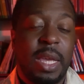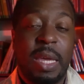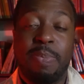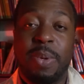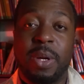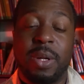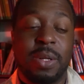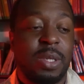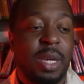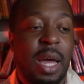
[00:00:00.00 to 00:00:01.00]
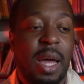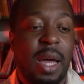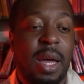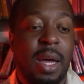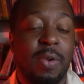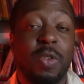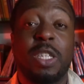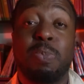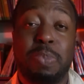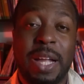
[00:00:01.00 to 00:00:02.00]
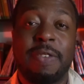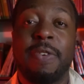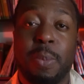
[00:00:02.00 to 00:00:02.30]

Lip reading: It builds respect for